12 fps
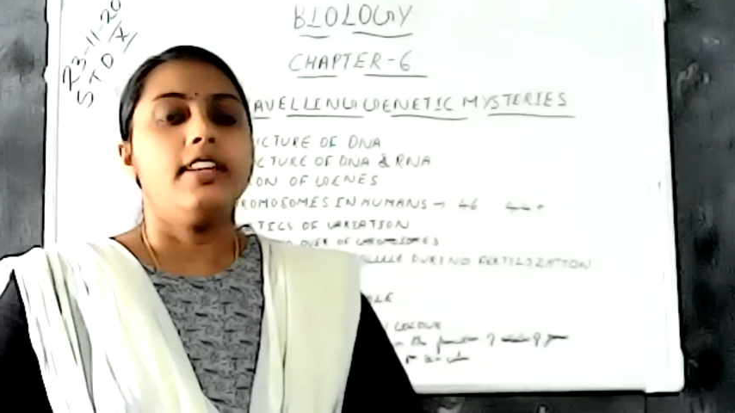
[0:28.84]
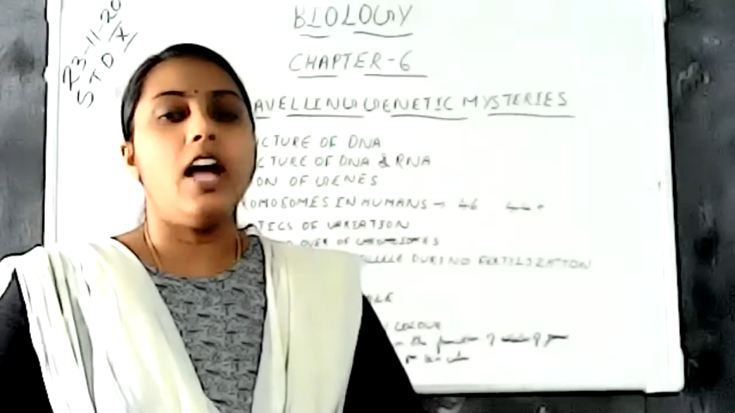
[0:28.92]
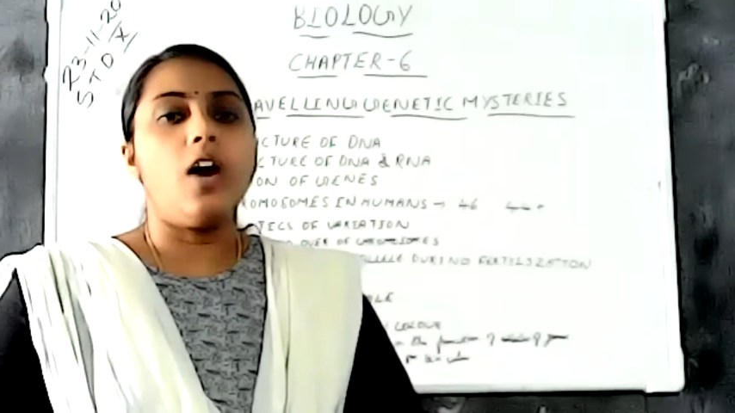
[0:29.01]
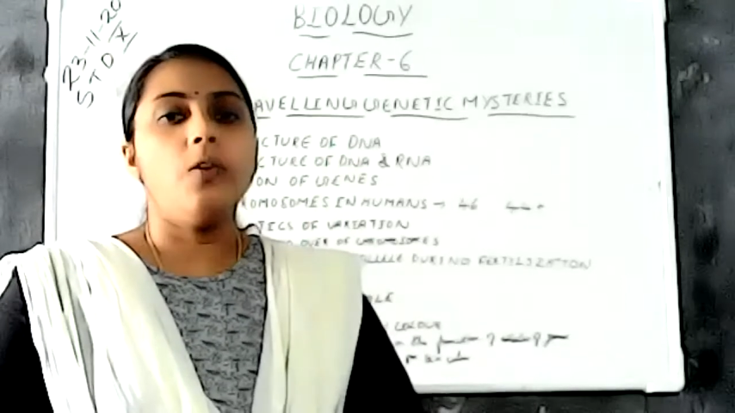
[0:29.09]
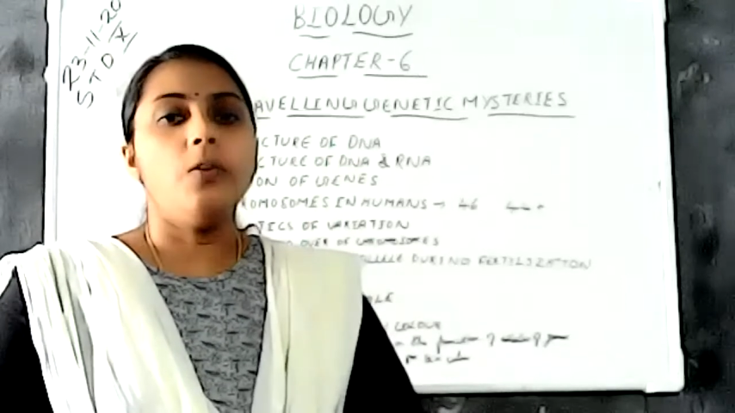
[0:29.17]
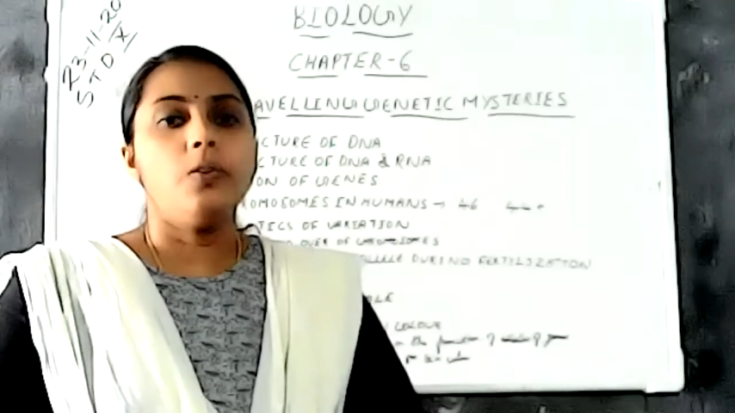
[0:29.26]

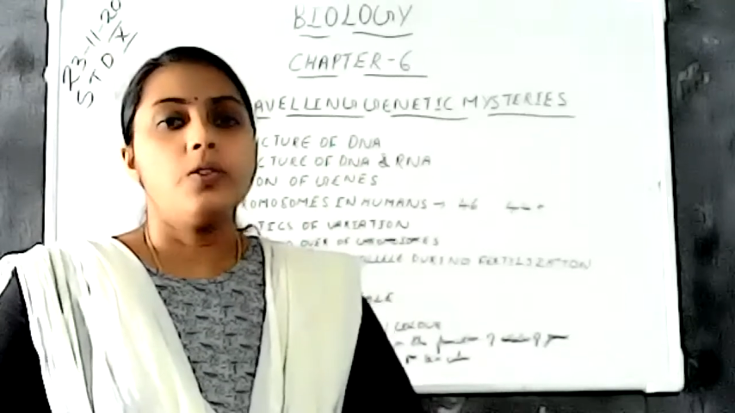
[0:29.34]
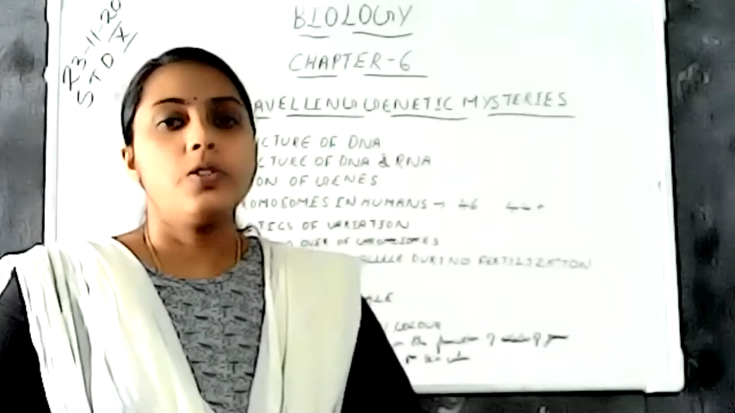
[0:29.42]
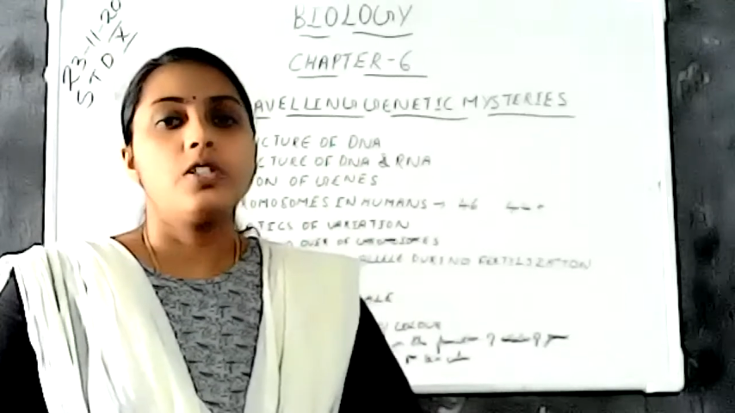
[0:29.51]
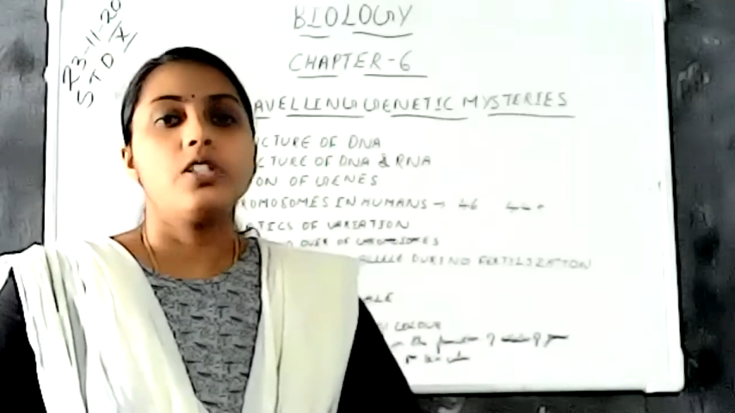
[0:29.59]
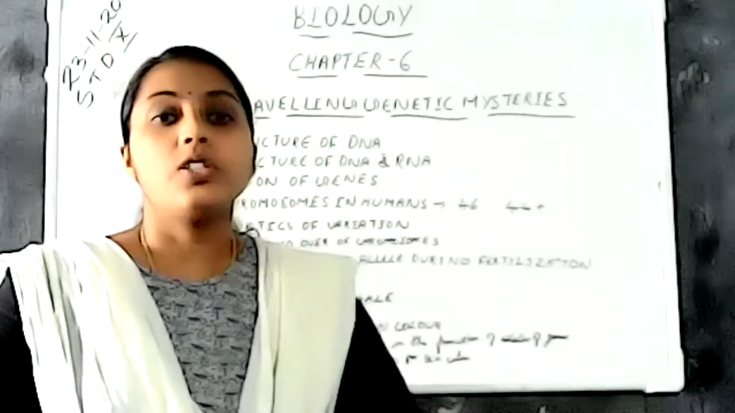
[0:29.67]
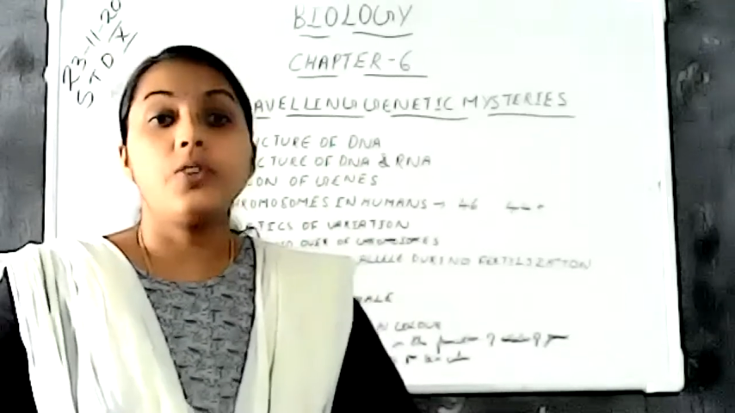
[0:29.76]
Now,
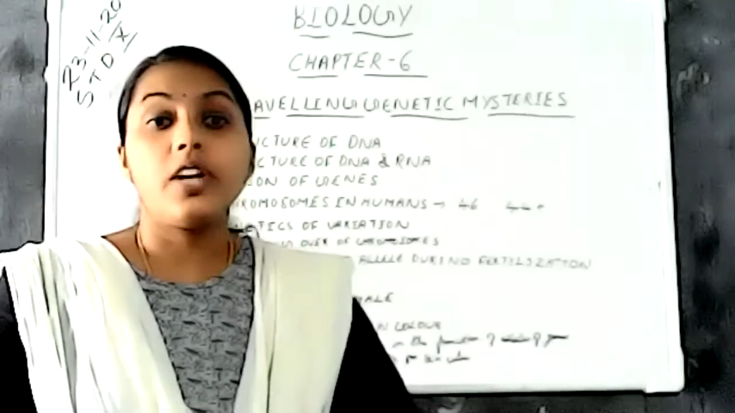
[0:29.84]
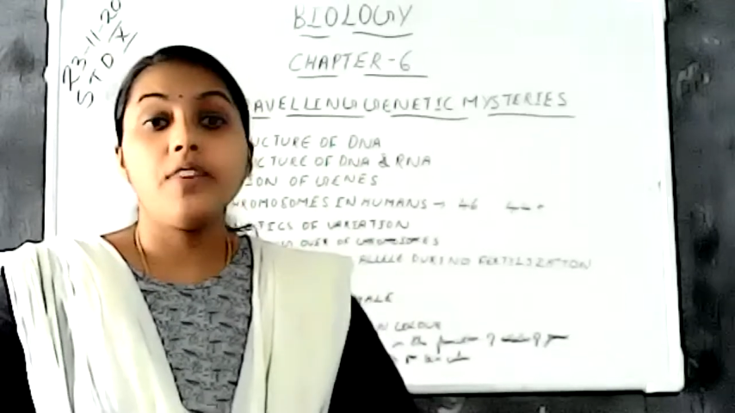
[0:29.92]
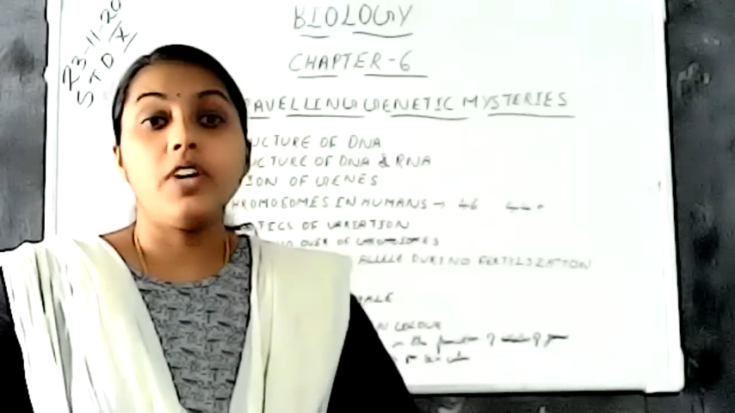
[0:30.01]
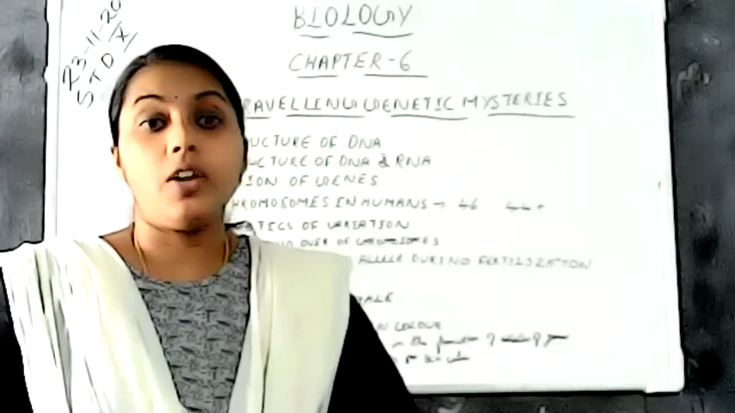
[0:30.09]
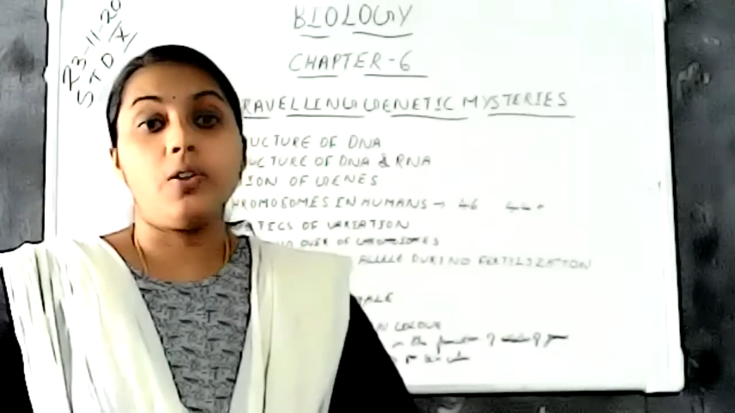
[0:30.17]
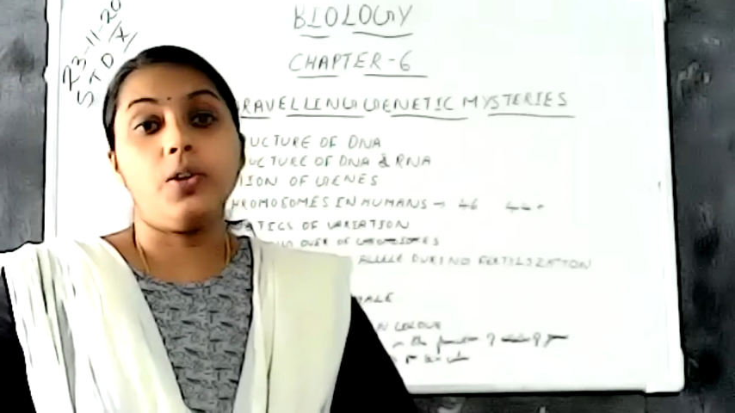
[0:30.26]
today we are